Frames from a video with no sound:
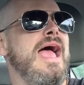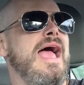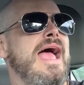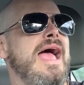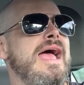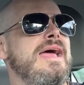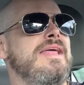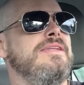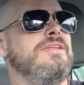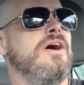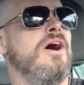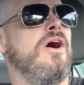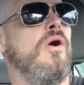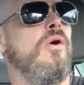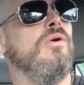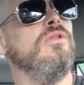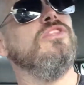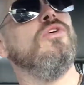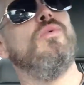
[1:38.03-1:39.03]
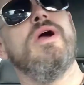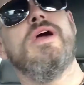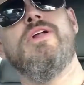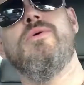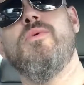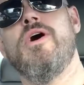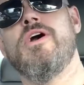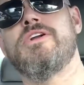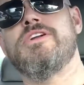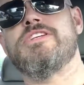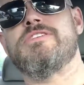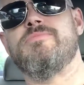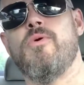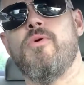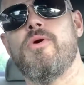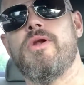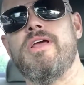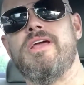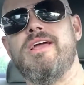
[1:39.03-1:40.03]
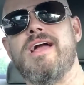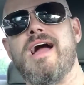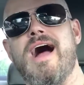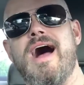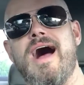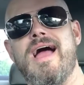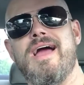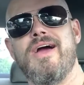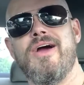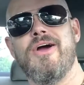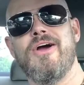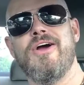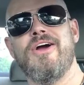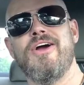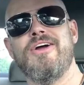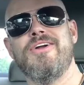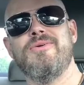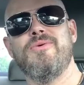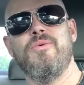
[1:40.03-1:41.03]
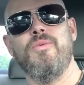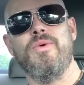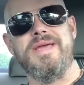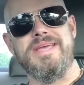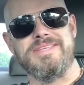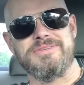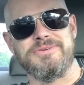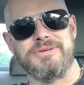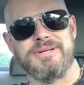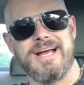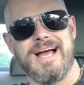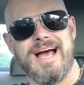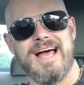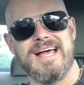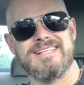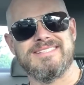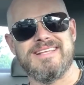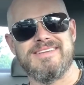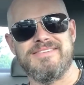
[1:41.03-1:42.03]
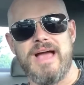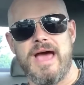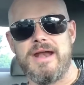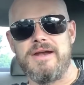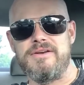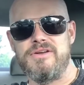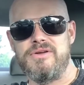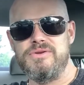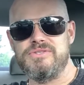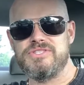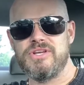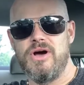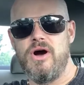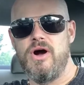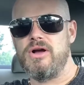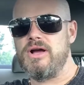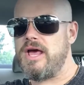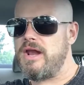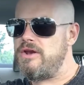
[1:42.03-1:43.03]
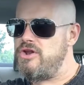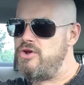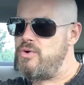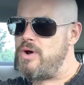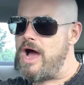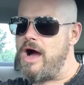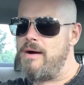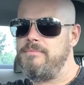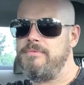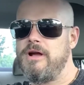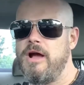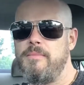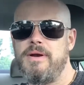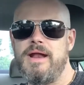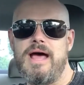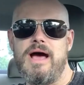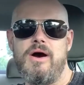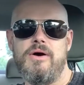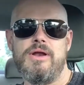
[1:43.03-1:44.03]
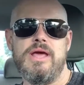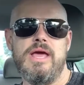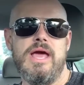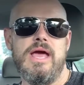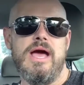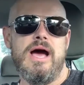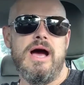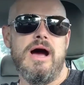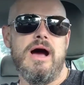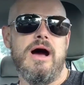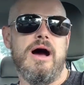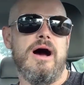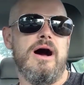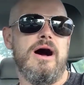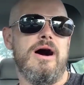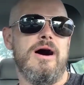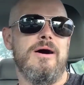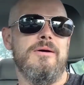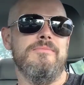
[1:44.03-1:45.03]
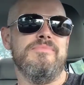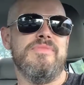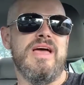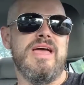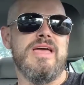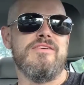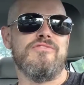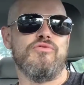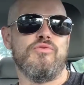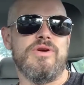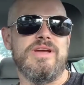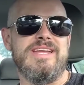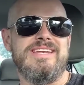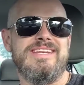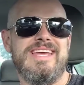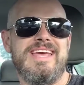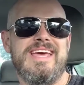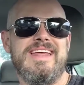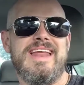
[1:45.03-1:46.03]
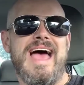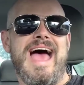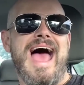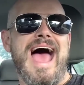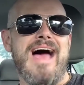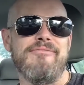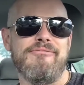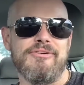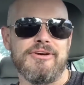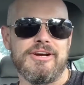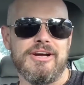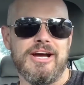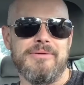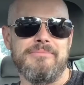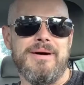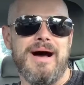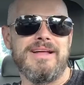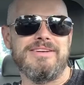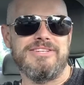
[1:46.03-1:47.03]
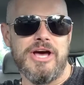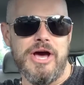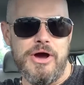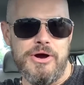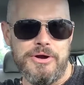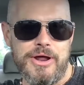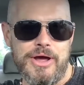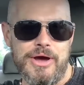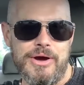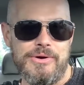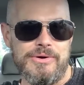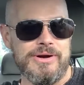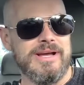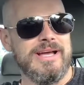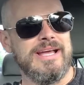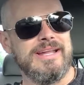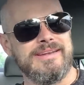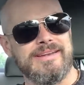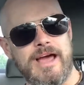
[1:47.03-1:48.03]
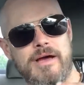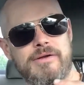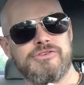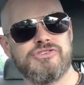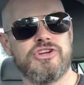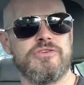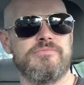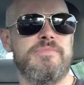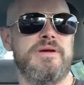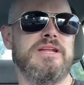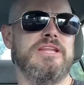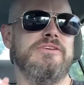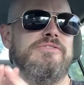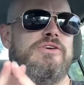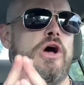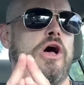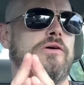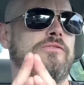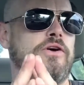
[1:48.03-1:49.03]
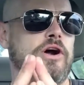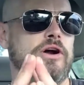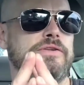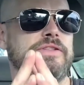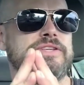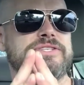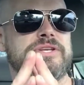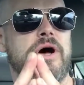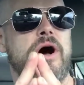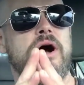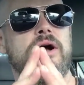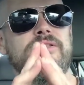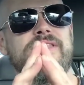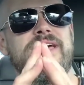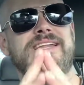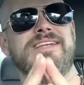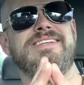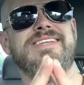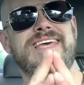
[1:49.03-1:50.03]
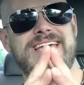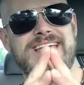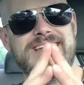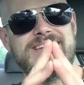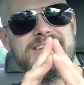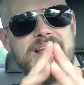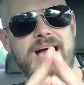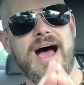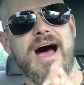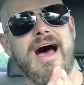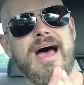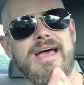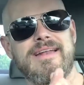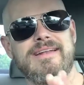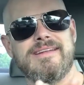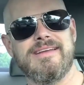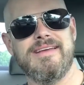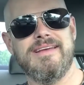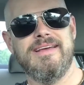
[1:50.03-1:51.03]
And on the way to work this morning, I heard Weezer, guys. They've got a new song, got a new album coming out. They have redid Africa by Toto. Not sure if many of y'all have heard this song. They did not